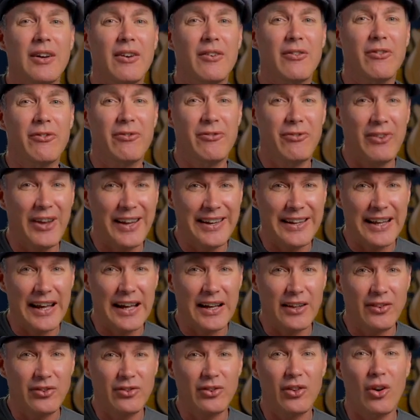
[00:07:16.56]

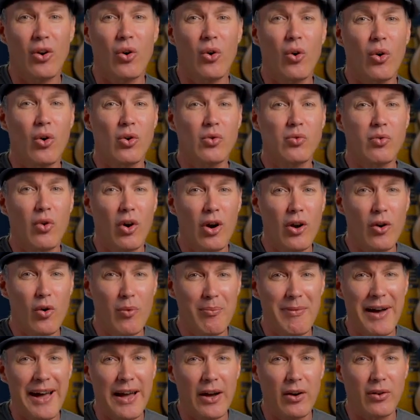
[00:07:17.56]
FedEx or Royal
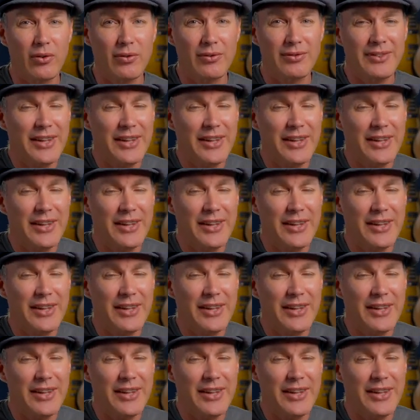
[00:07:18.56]
Mail.